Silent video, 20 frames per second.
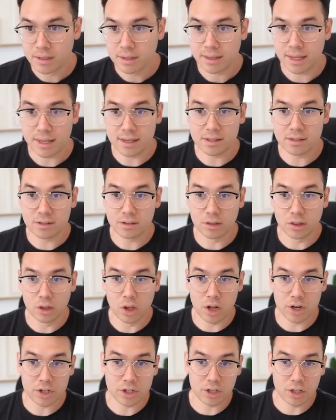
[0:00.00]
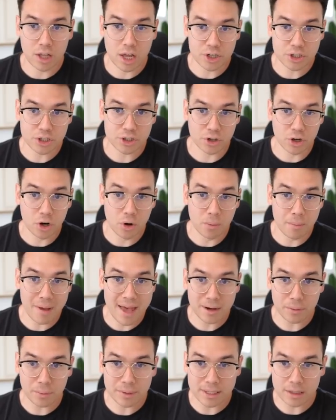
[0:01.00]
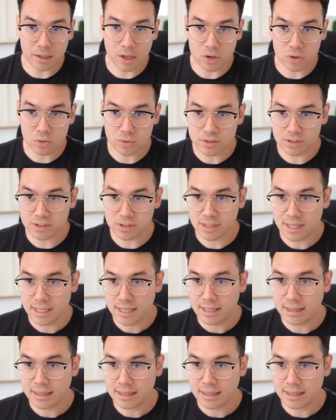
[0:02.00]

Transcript: They launched their home equity loans,